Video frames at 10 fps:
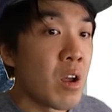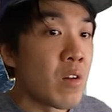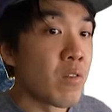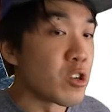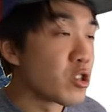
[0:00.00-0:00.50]

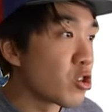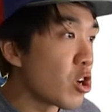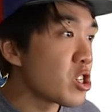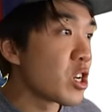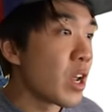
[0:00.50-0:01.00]
for
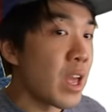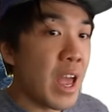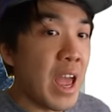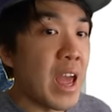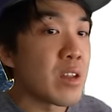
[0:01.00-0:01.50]
search
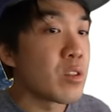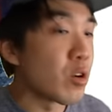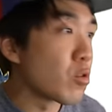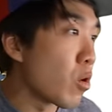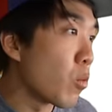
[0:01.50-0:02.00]
and their
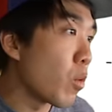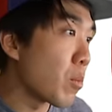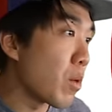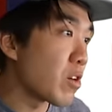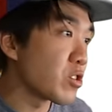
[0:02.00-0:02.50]
Chrome web
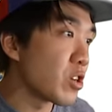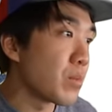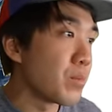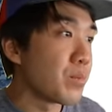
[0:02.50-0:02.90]
browser.